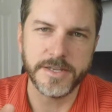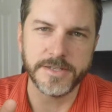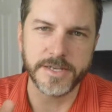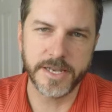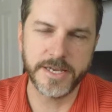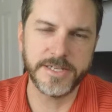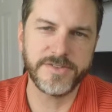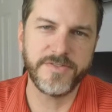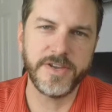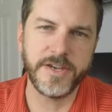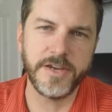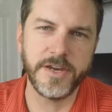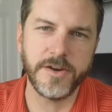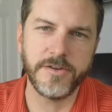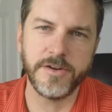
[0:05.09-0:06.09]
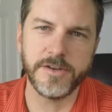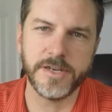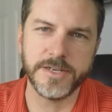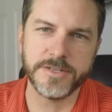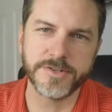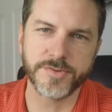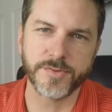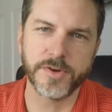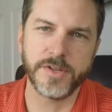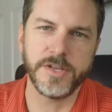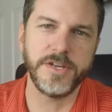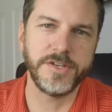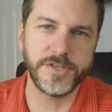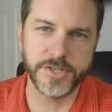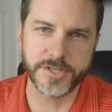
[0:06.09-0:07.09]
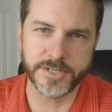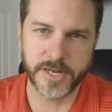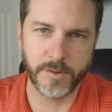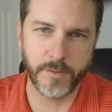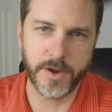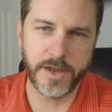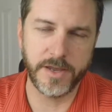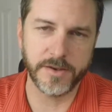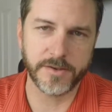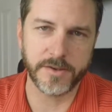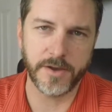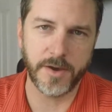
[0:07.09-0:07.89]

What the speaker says: today's video is really just a rant